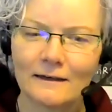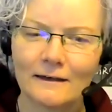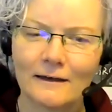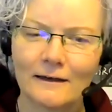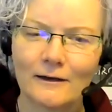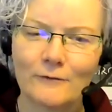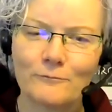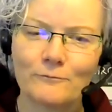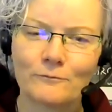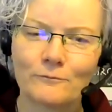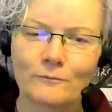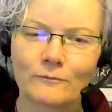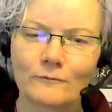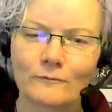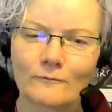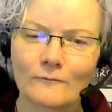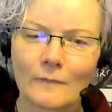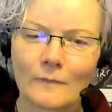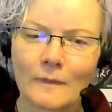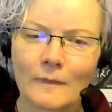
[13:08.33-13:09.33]

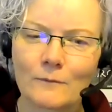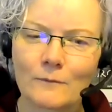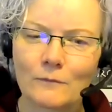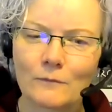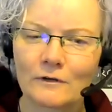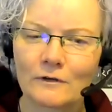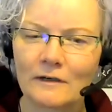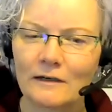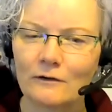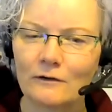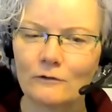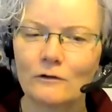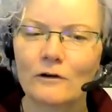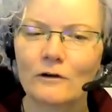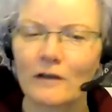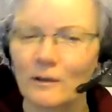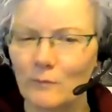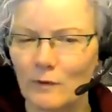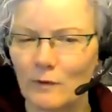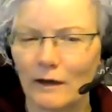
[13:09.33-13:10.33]
But you
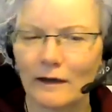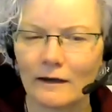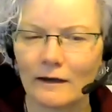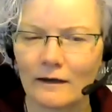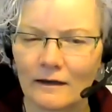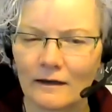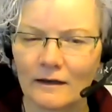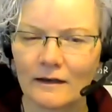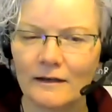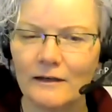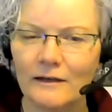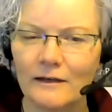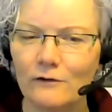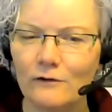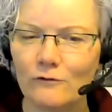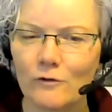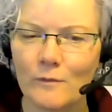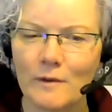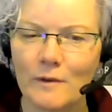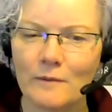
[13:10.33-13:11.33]
know, looking back,
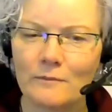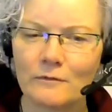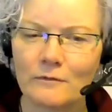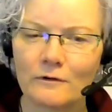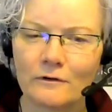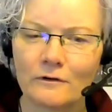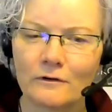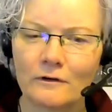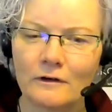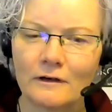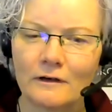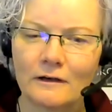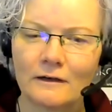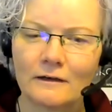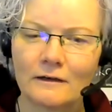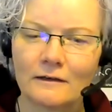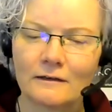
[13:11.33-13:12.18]
can you remember